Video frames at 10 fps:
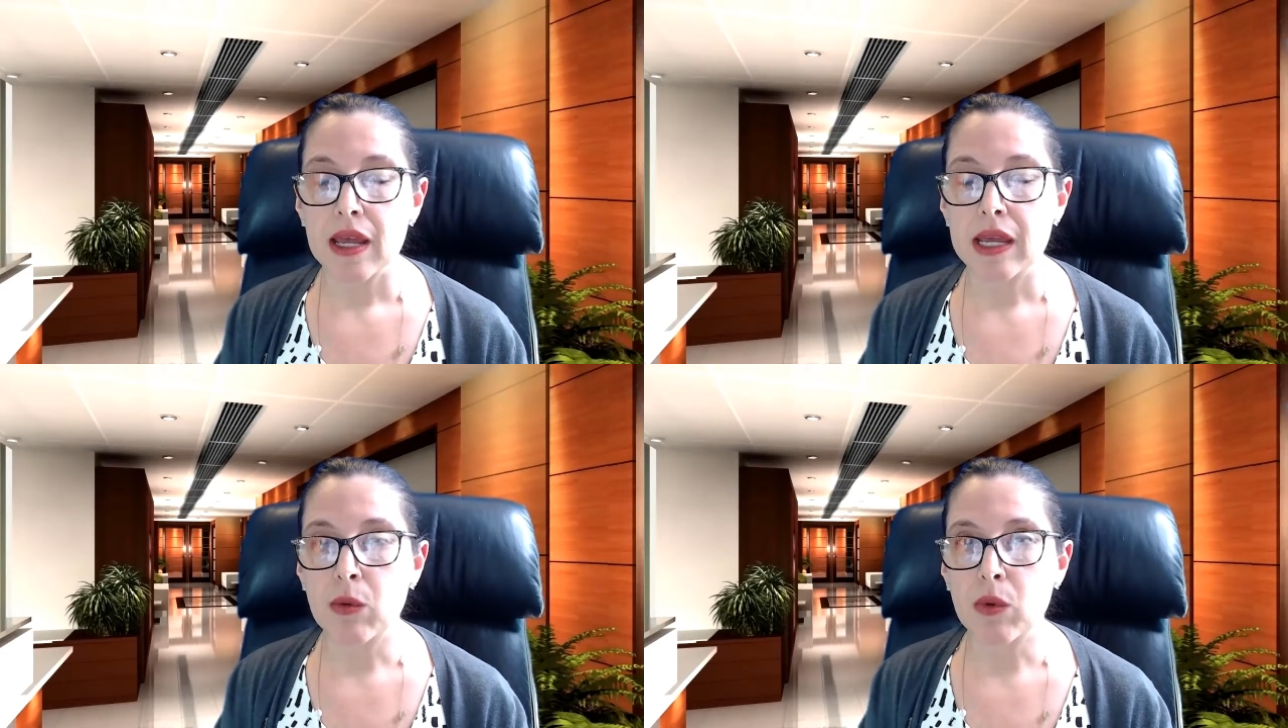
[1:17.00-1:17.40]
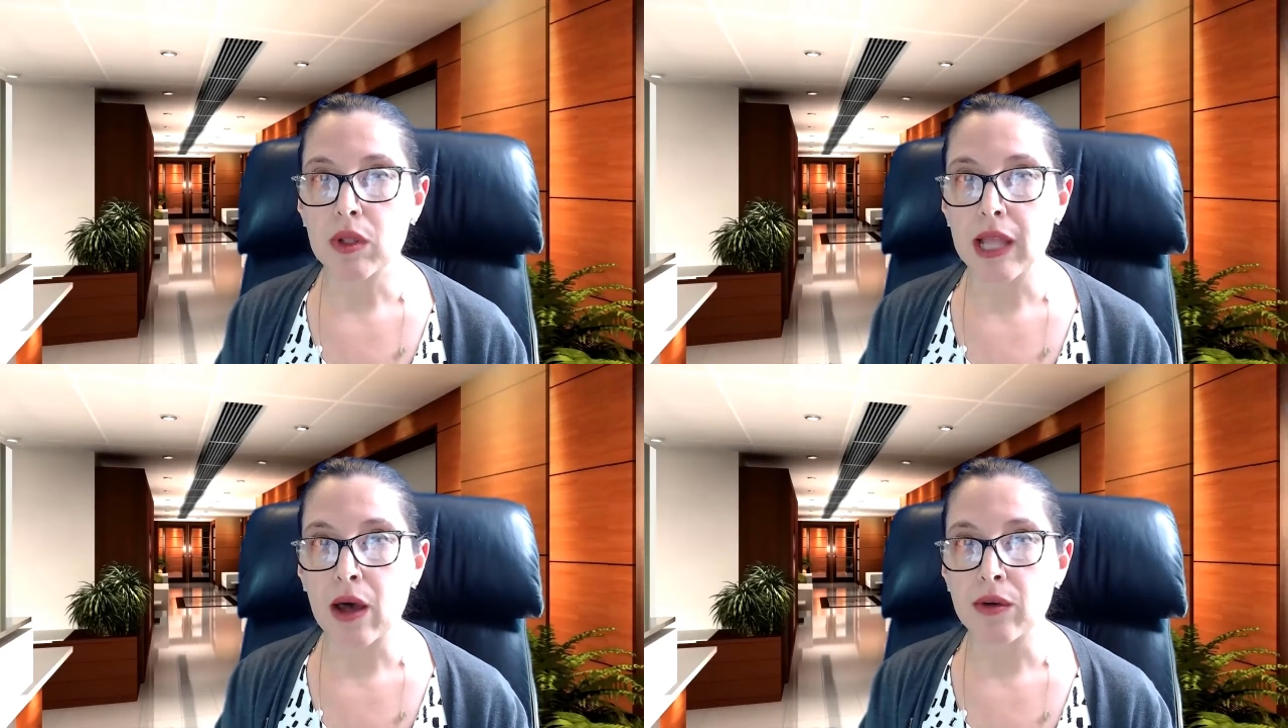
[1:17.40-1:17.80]
It will
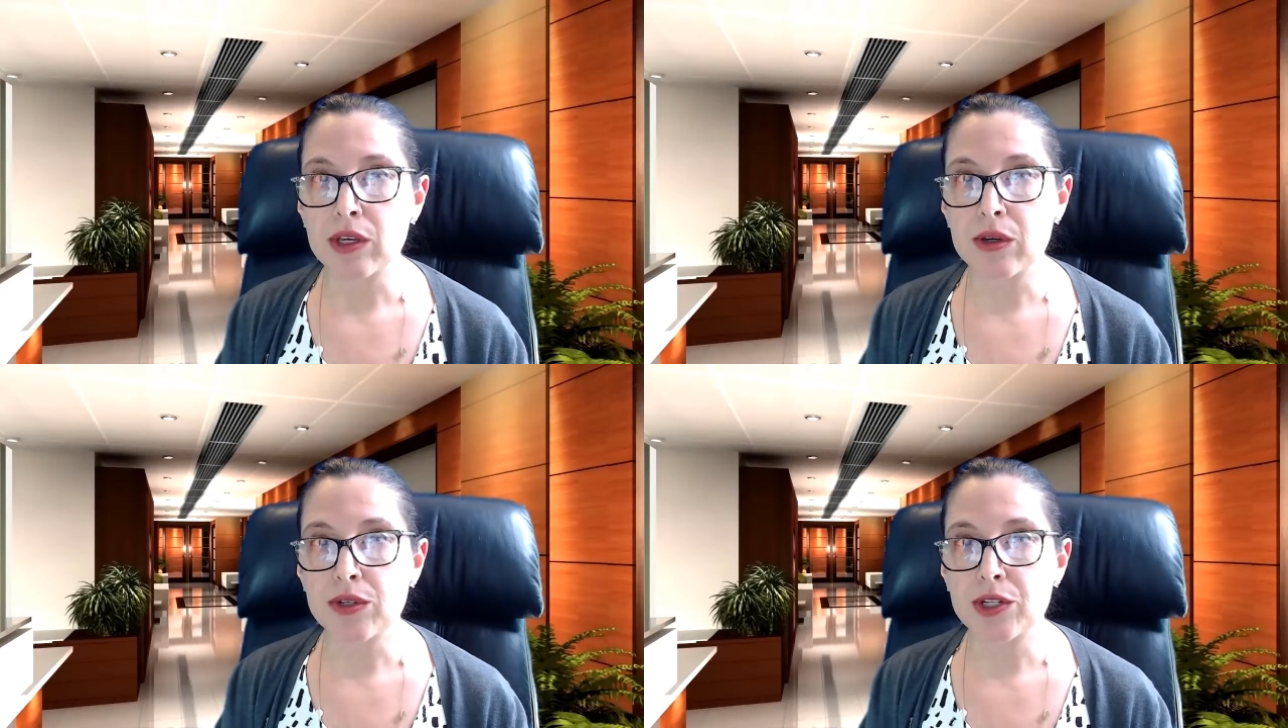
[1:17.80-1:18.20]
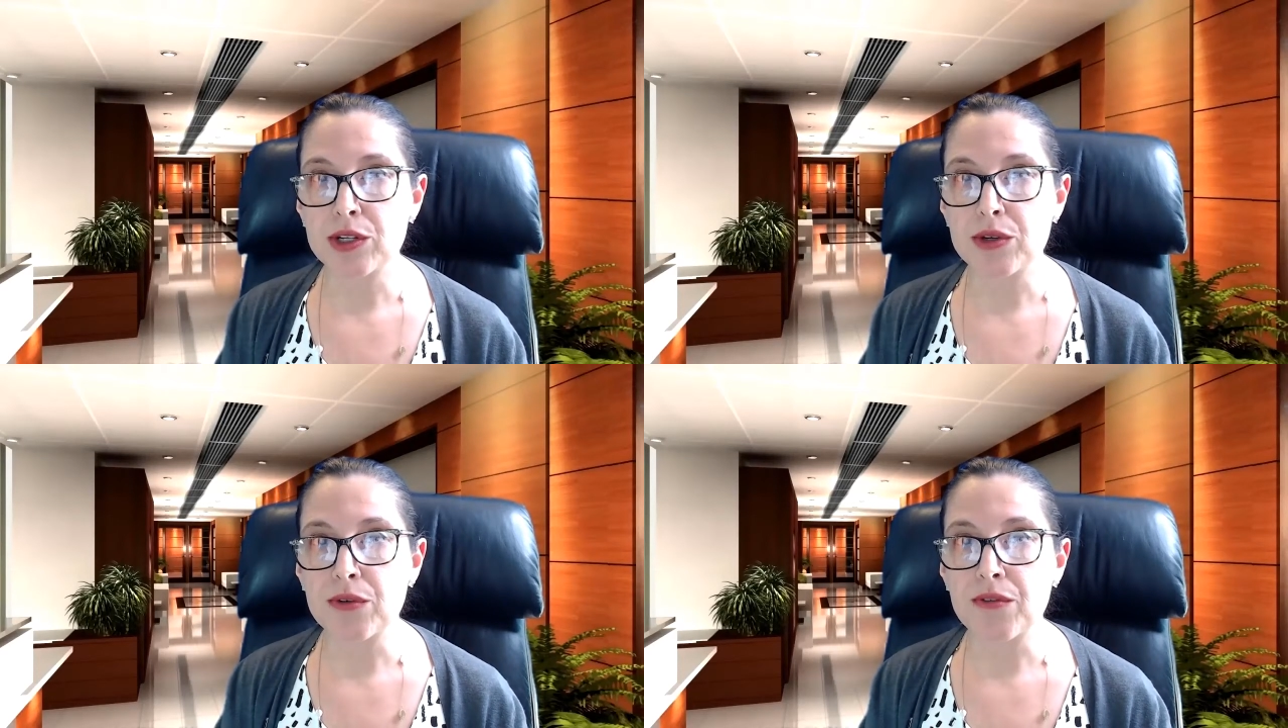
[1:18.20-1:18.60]
allow you
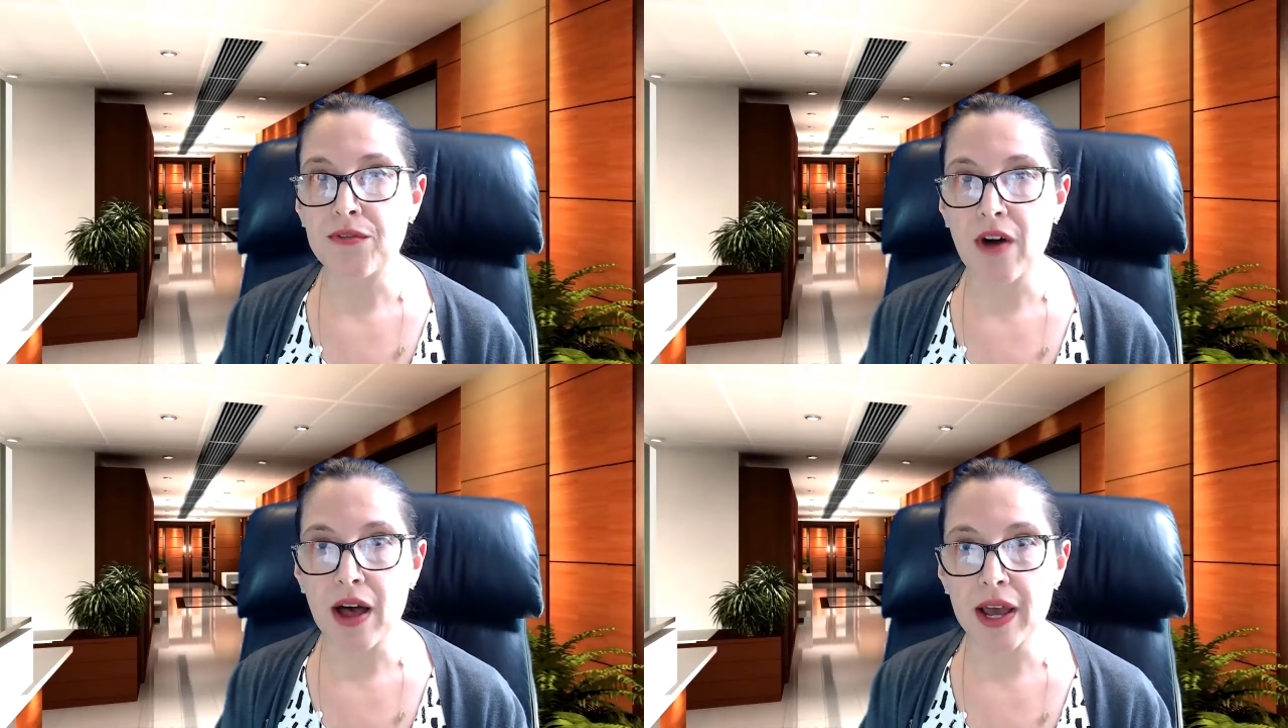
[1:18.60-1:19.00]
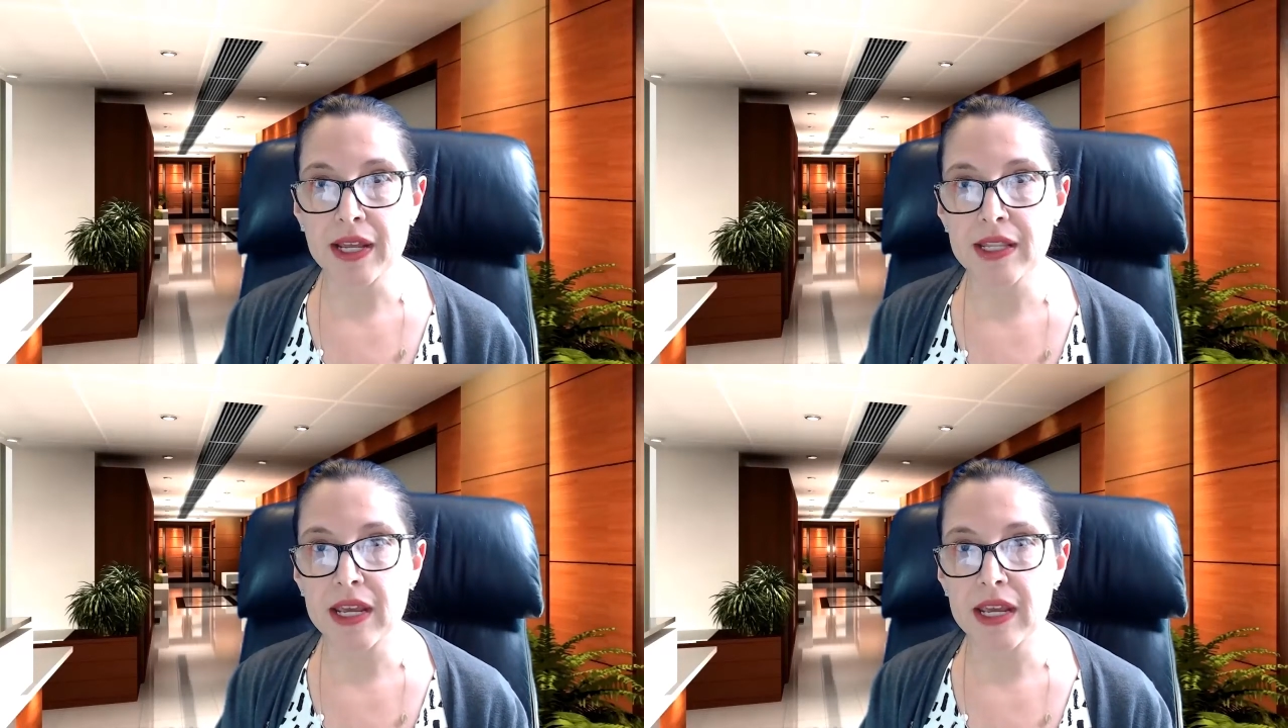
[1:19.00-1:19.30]
to find